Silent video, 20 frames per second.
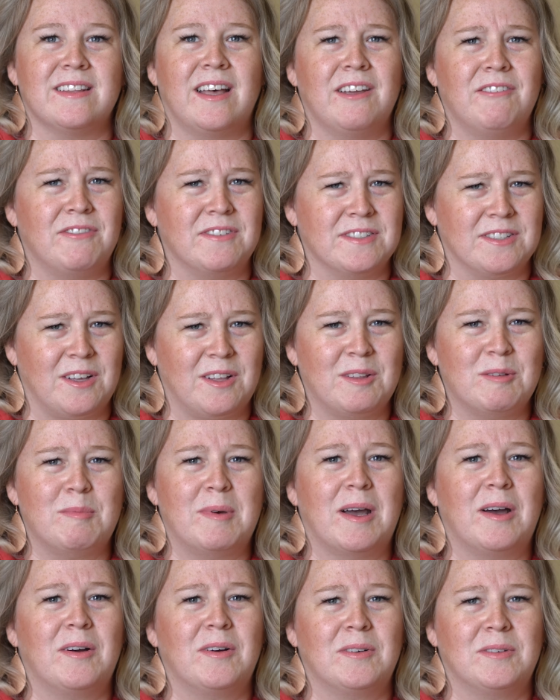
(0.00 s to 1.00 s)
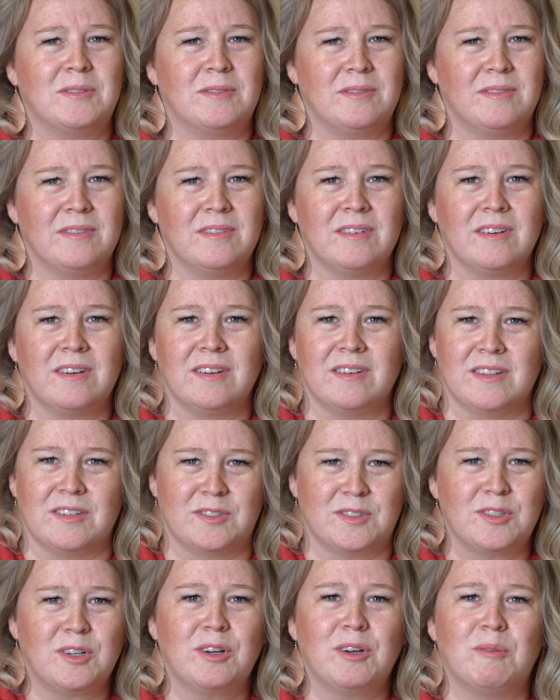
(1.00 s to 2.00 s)
Life is all about a
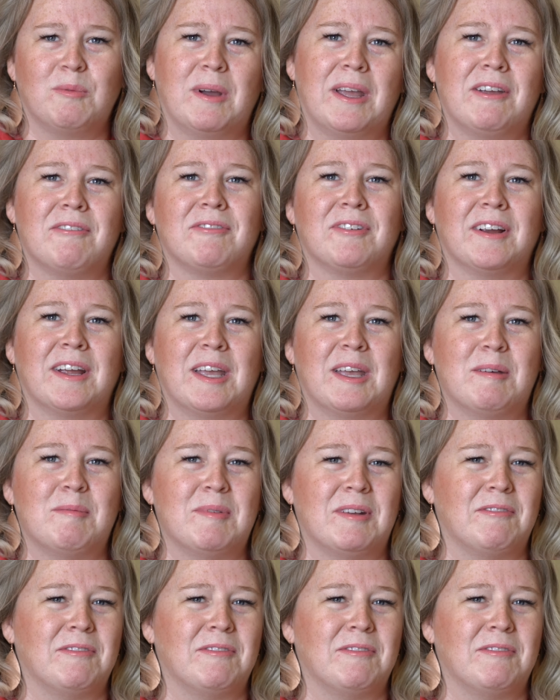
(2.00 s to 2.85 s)
certain way for him,